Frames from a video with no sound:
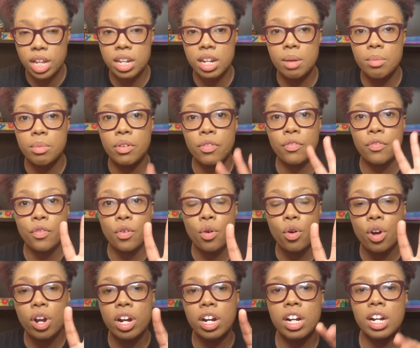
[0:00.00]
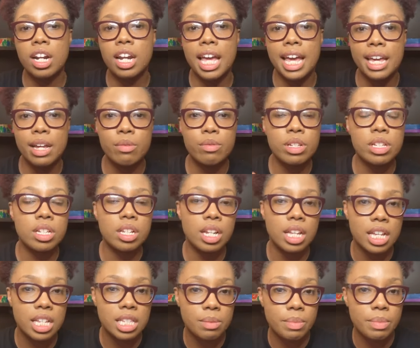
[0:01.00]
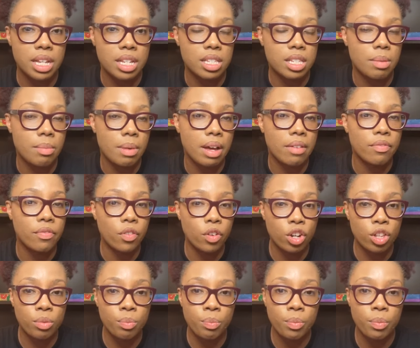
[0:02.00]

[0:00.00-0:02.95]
Number 4, language leads me into my 4th